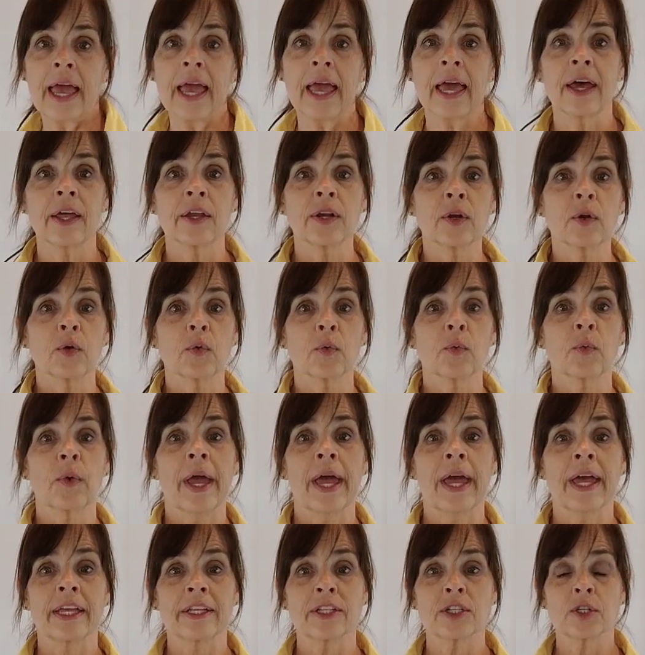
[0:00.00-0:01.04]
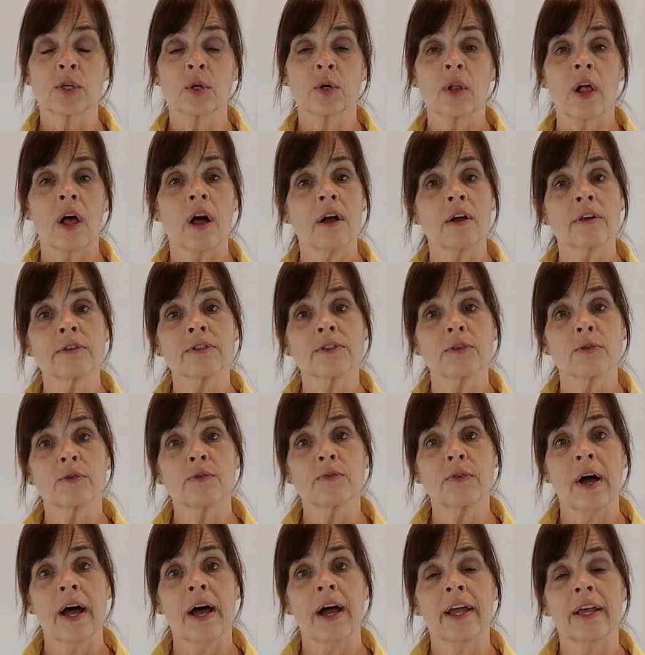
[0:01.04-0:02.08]
and reds. You'll also
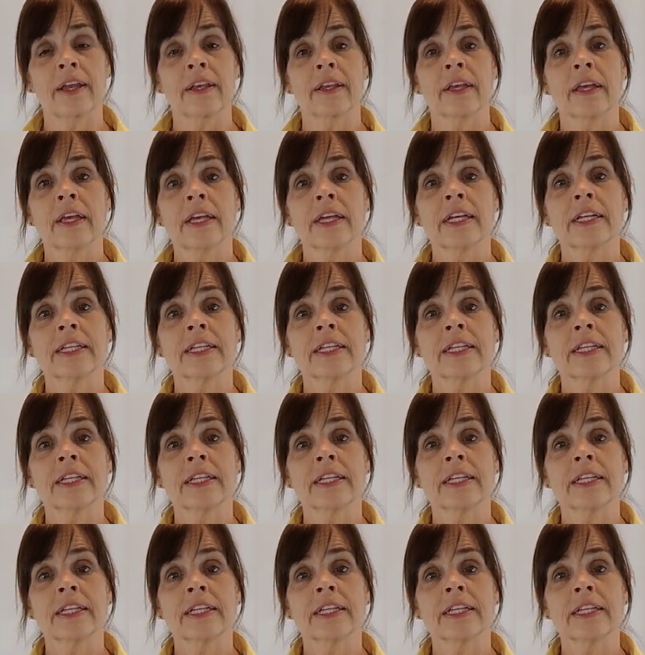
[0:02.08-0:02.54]
find